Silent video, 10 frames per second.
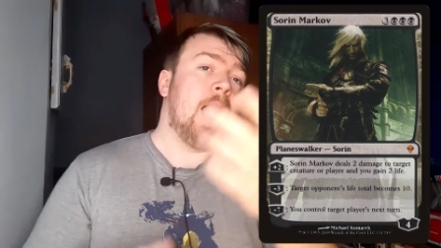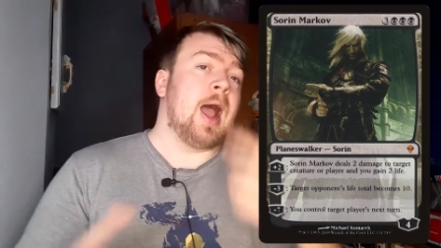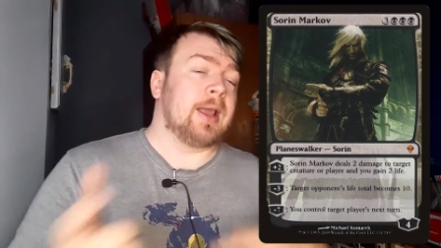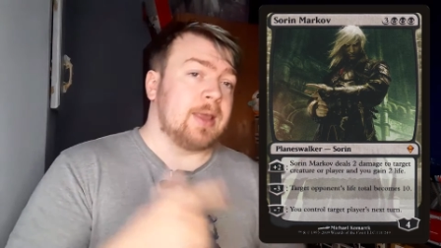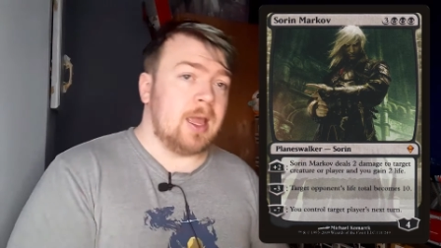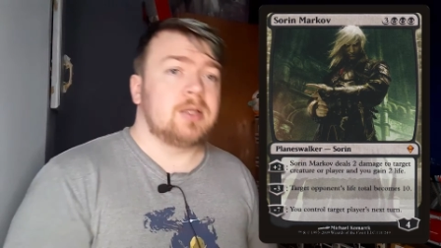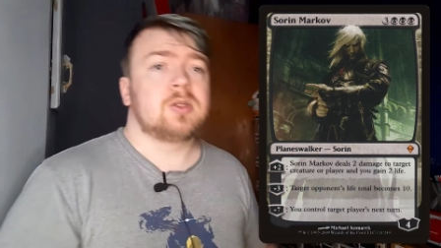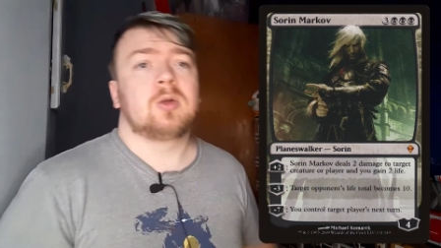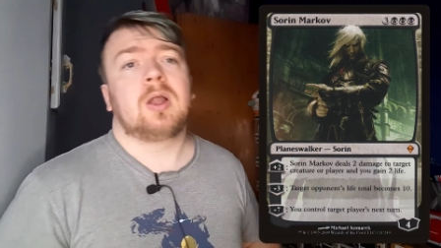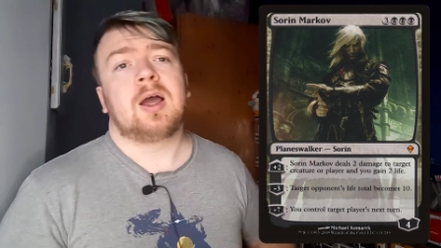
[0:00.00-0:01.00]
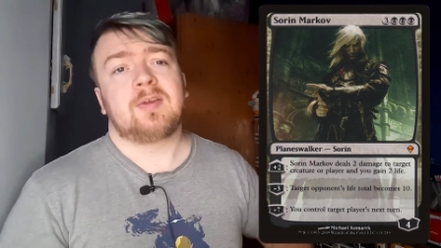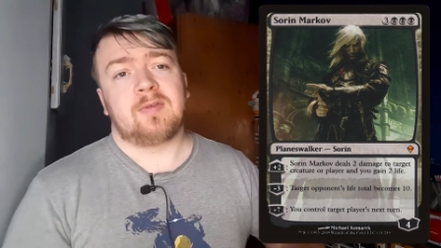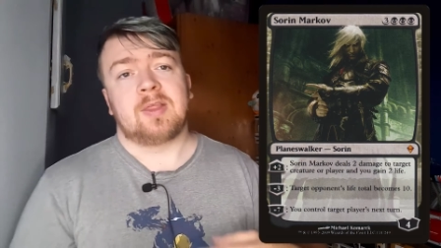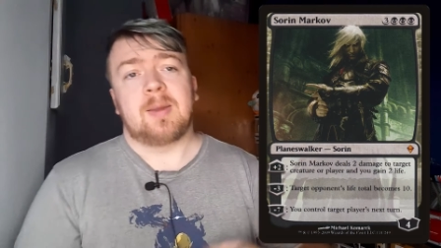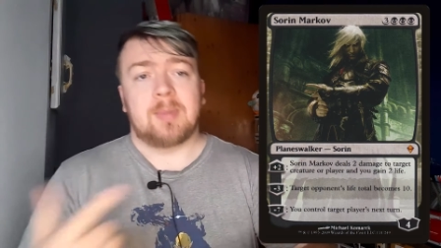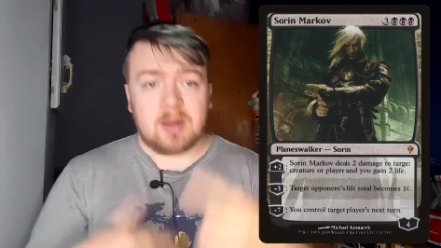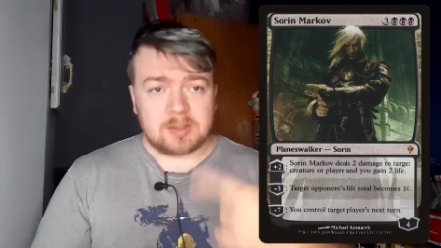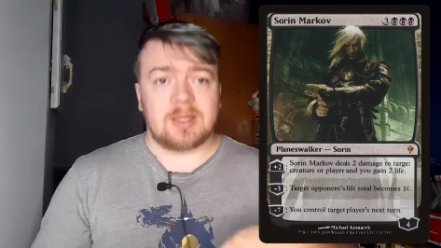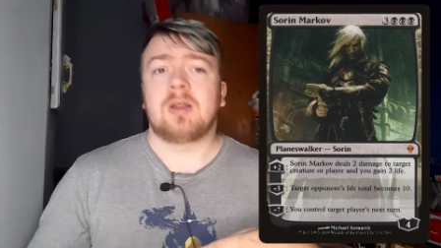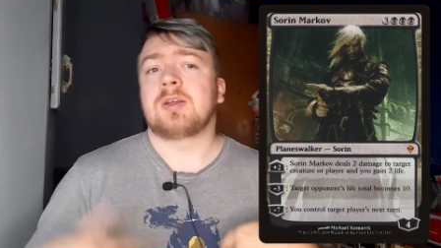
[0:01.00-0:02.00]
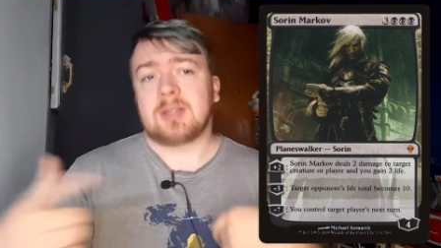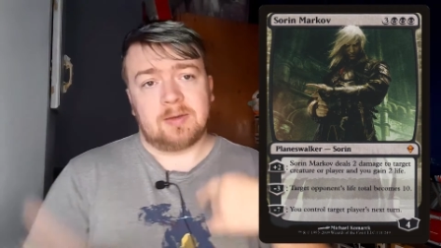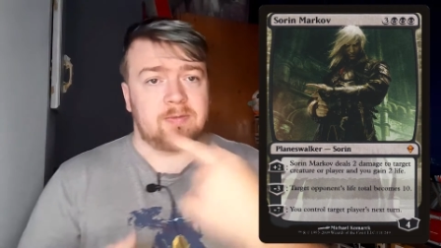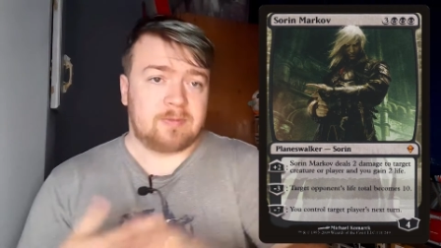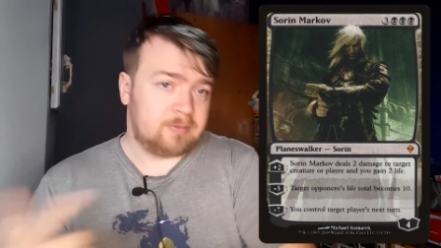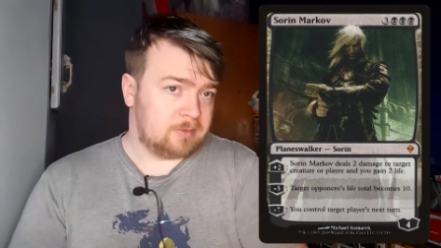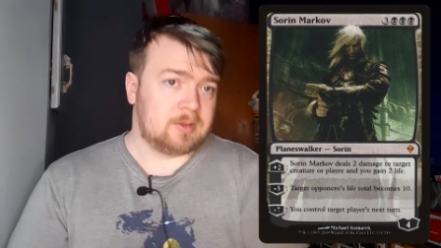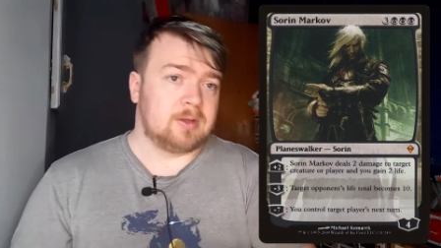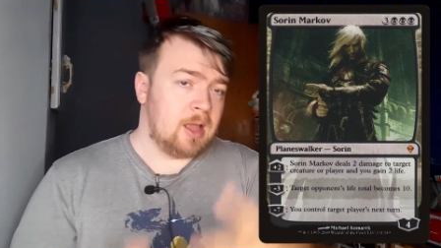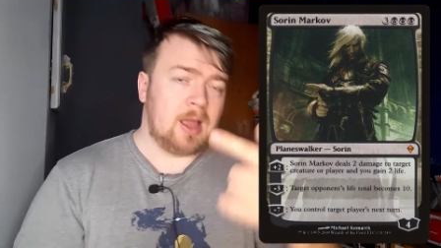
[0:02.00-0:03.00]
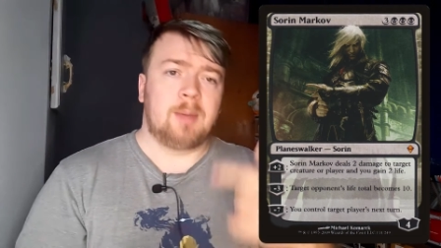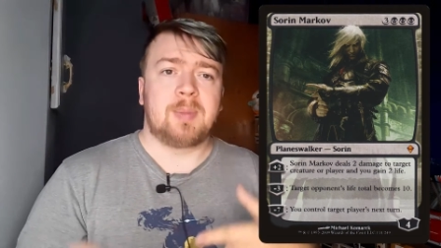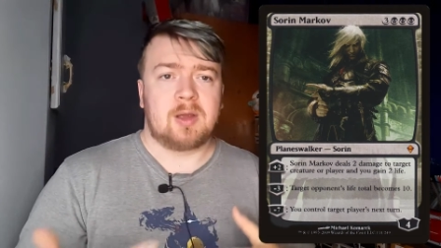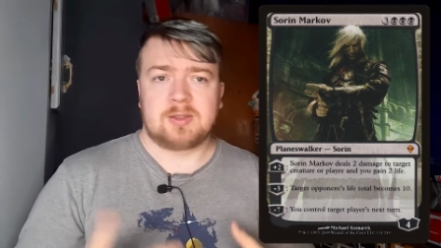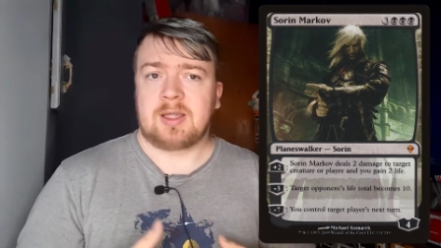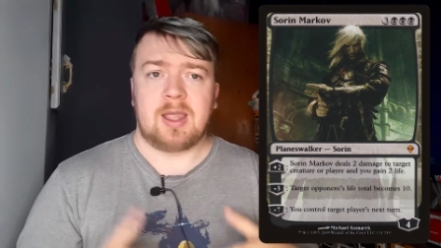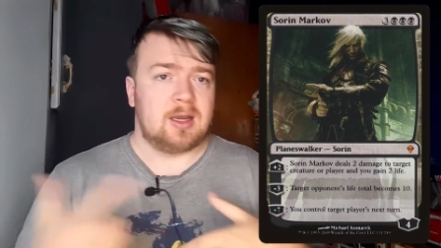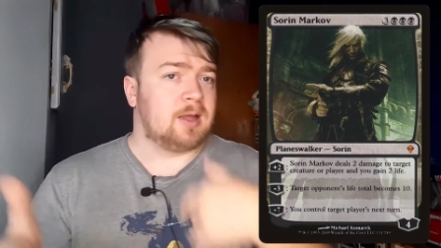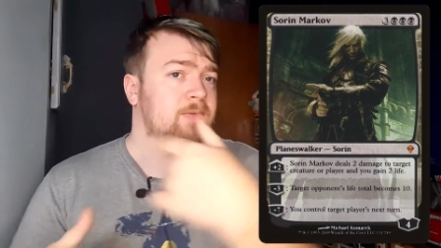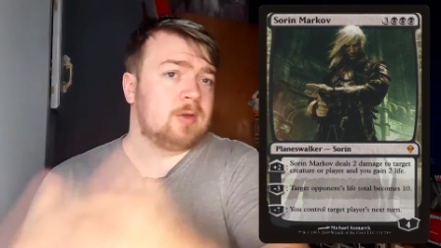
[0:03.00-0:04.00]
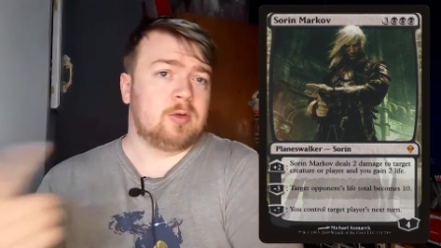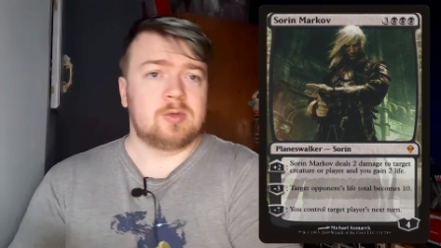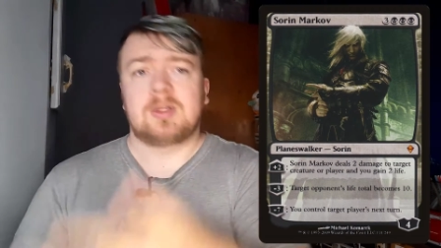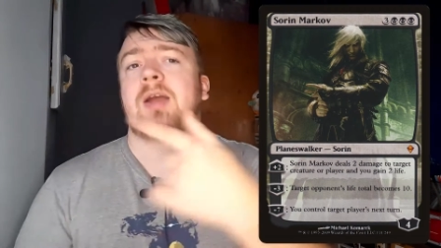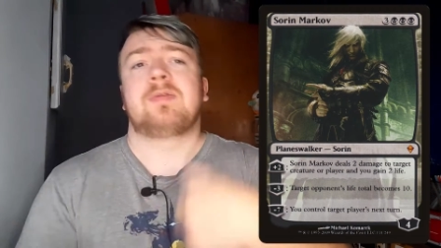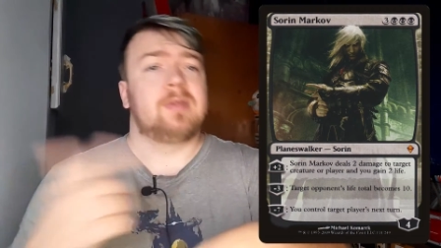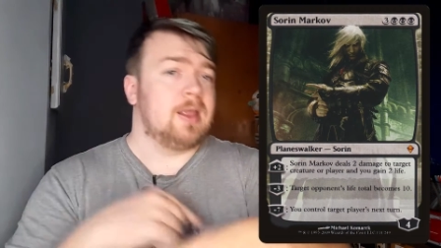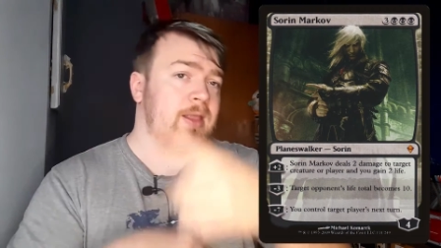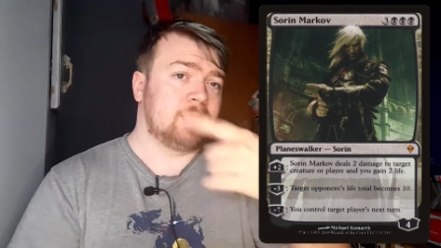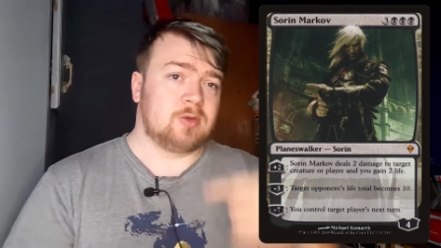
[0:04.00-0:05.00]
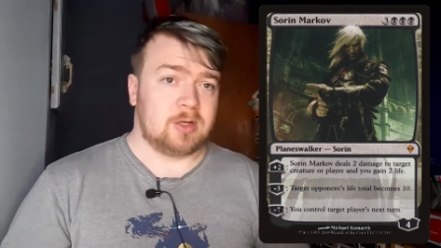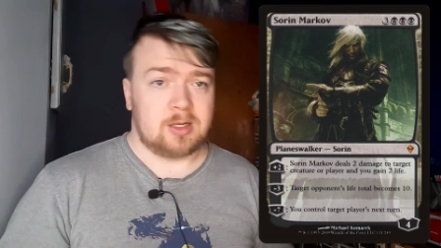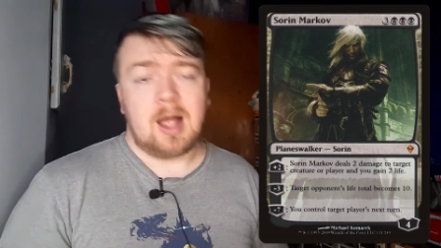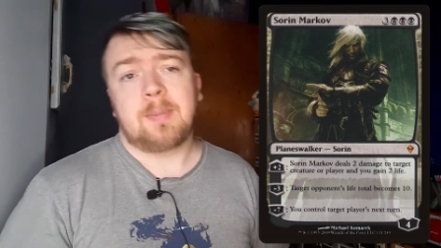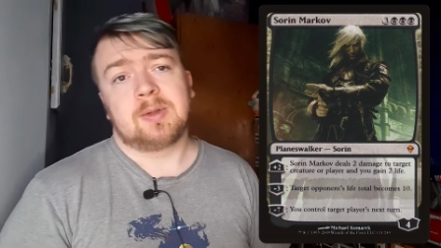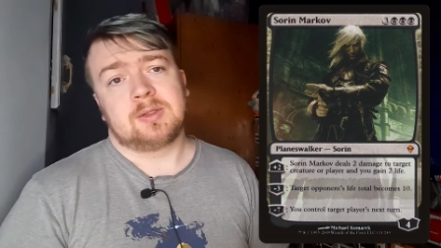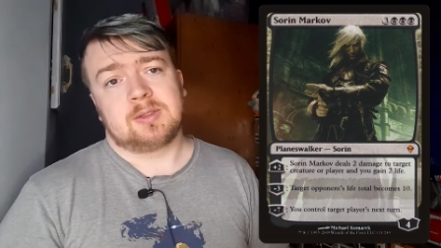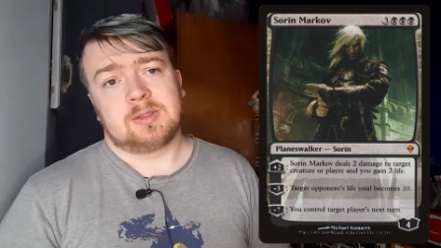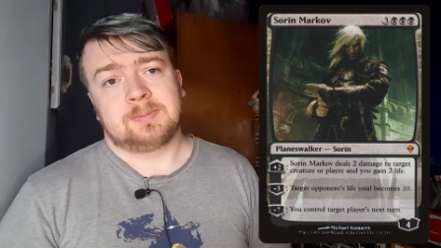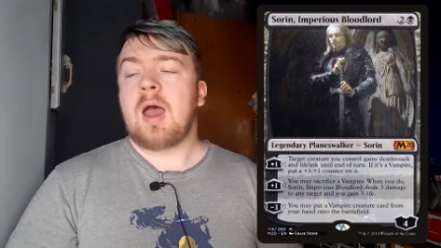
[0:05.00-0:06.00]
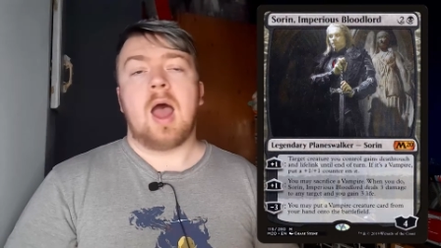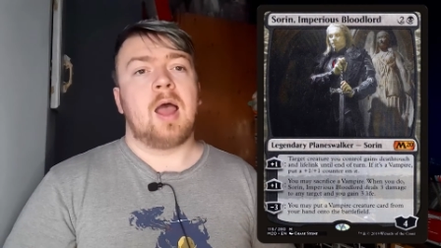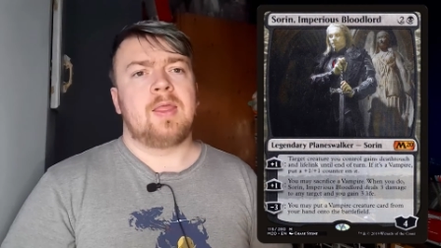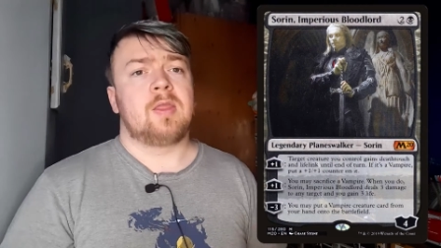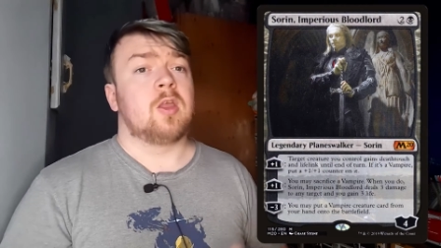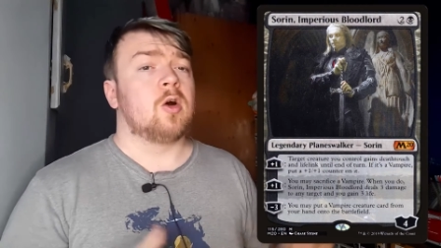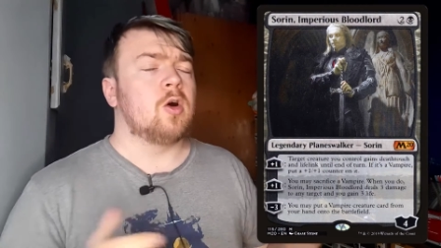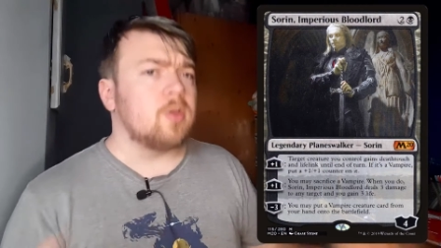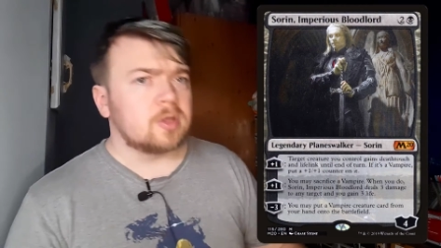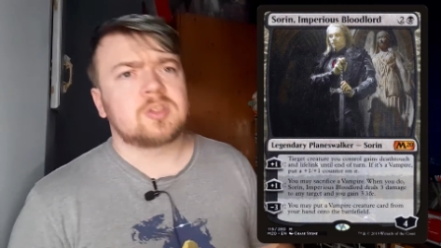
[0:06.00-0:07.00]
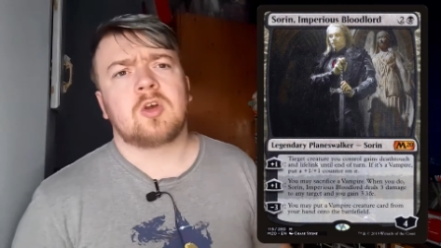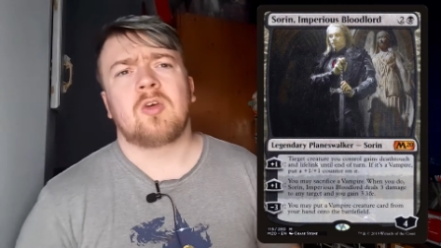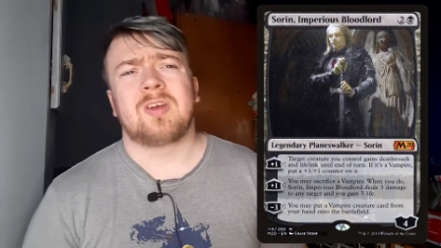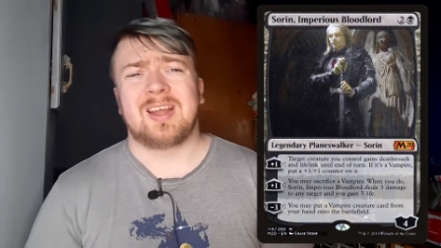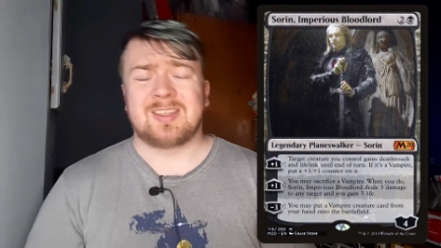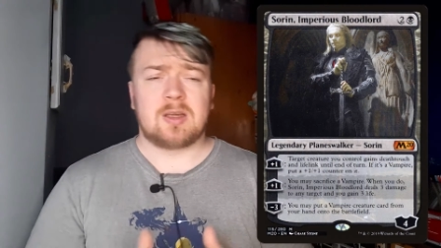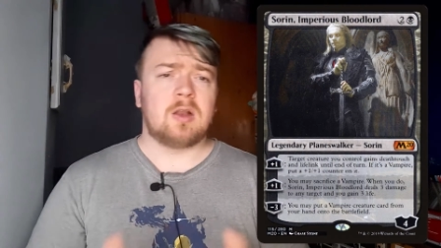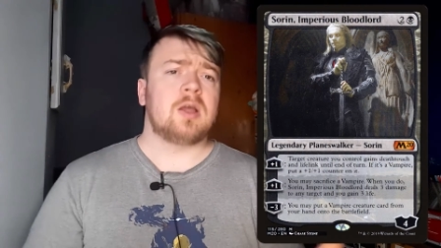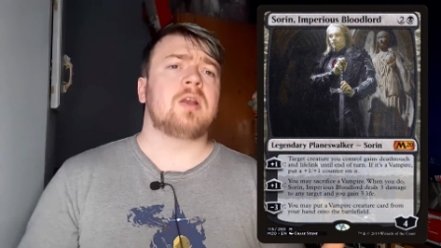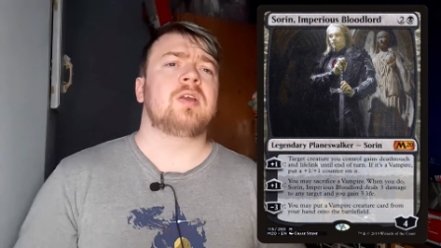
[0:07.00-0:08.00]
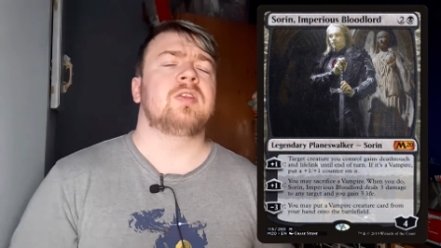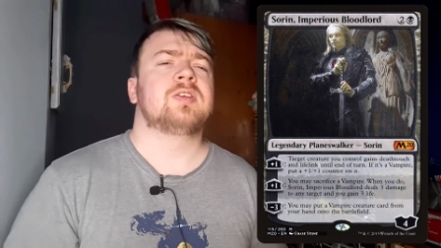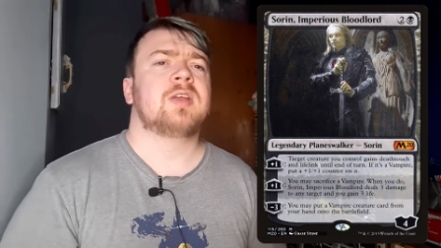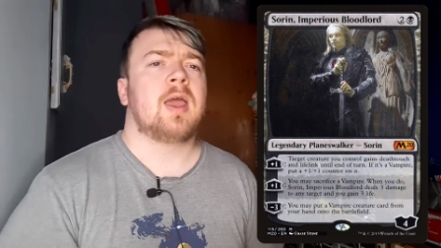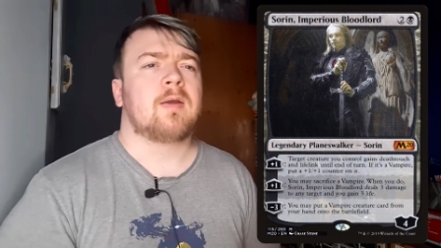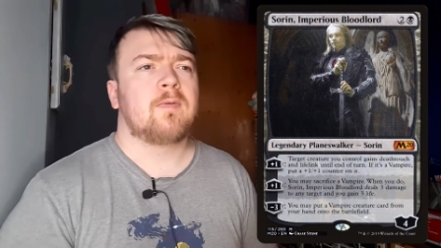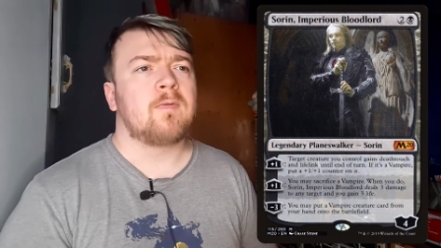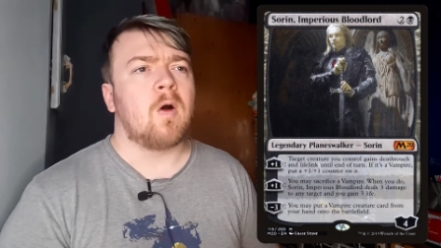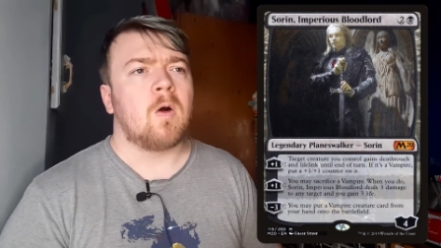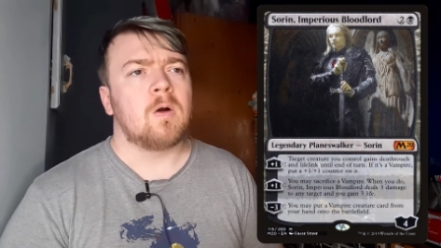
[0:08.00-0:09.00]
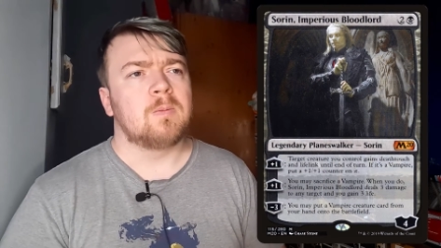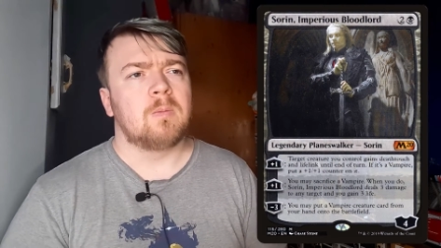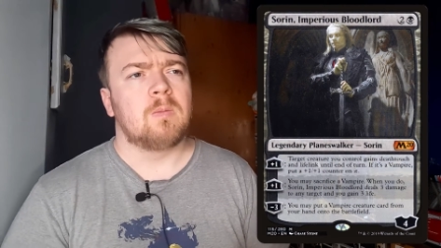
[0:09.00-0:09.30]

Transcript: I gain 2 life, and then because I lost life, because I gain life you lose life, and then that trigger happens. And then the other Sorin is clearly in this deck for